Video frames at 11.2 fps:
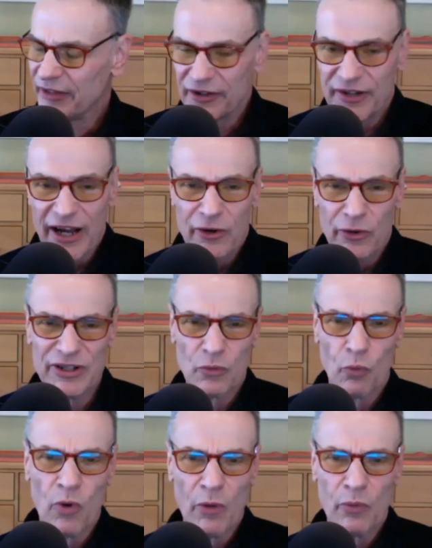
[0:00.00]
the title is
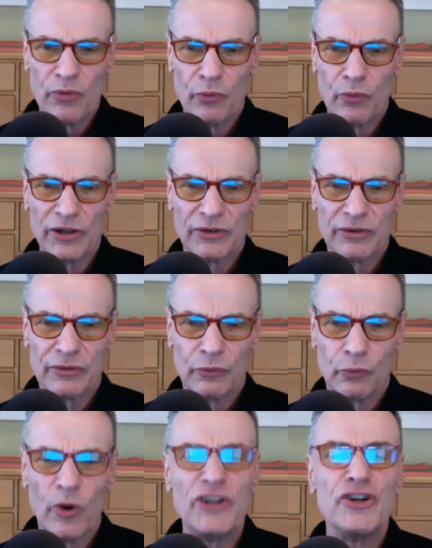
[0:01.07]

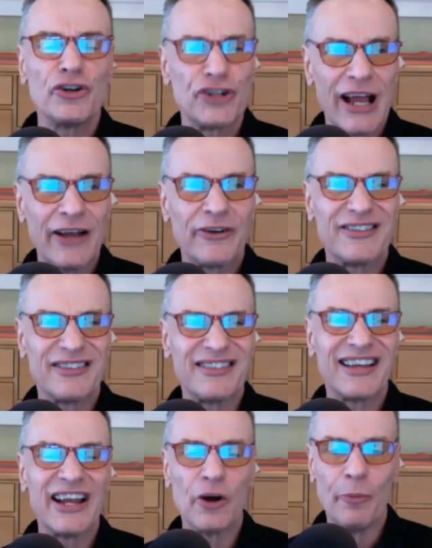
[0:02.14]
When Your Child is a
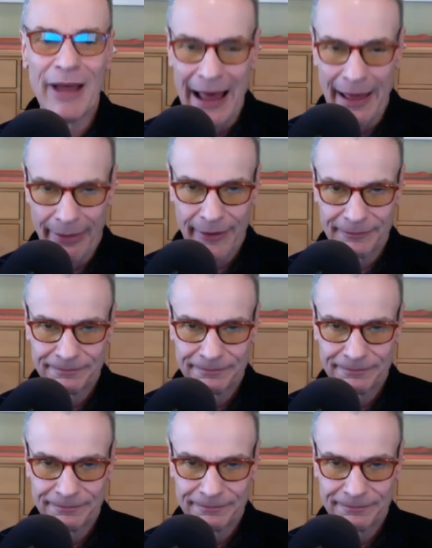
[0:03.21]
Psychopath.